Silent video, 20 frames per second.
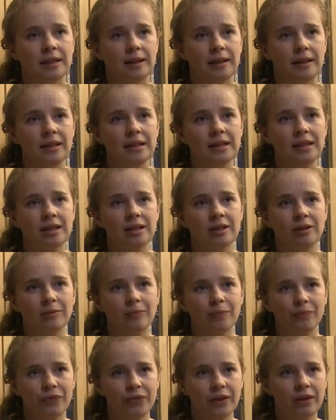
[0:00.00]
these
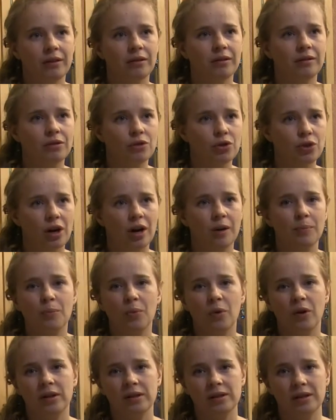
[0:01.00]
sharp
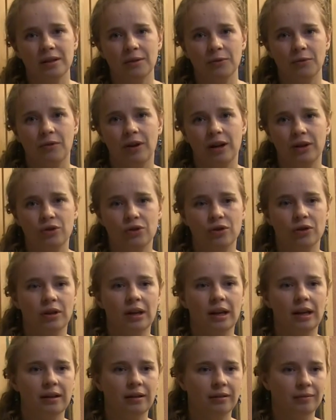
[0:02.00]
points in the fracture
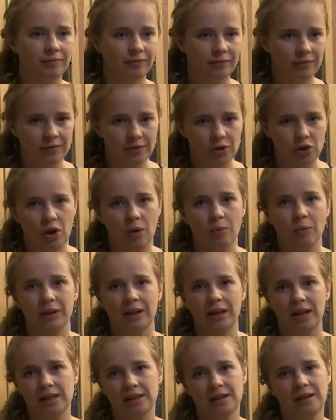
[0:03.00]
can
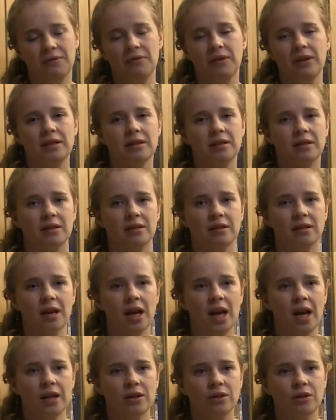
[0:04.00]
traumatize the vessels.
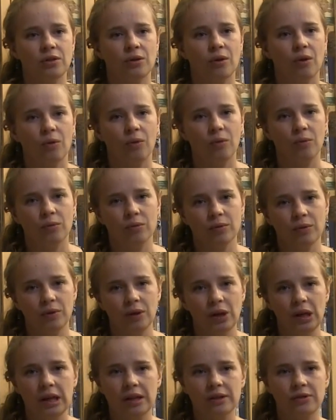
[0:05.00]
So
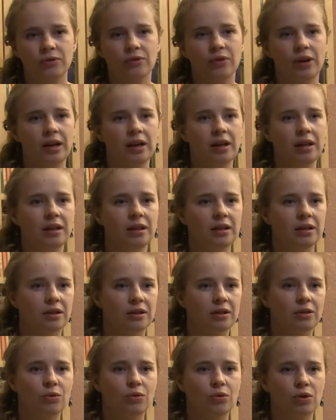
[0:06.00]
x-ray
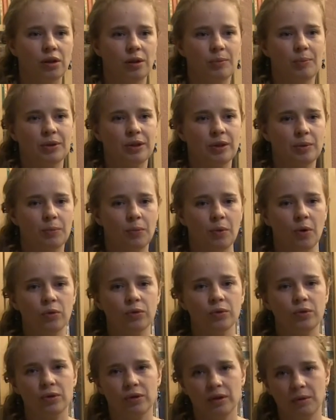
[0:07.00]
is usually
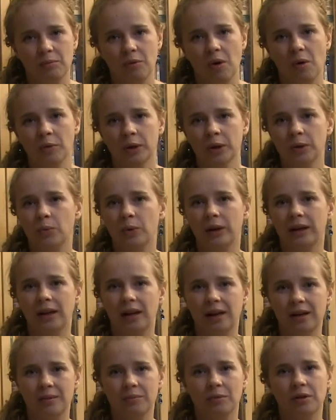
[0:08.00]
postponed on the moment when
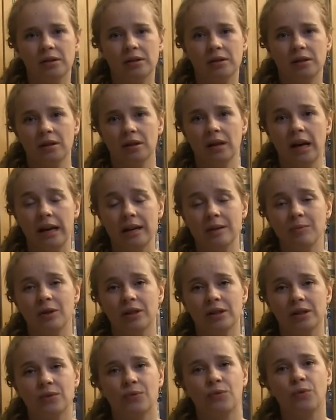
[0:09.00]

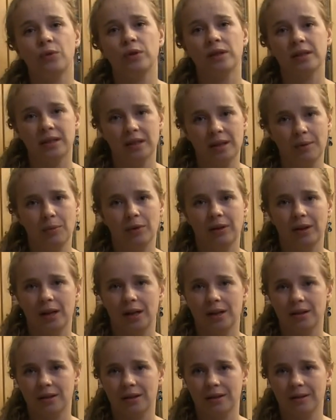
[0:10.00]
animal is fully
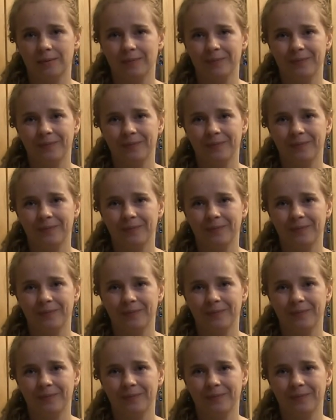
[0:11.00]
stabilized.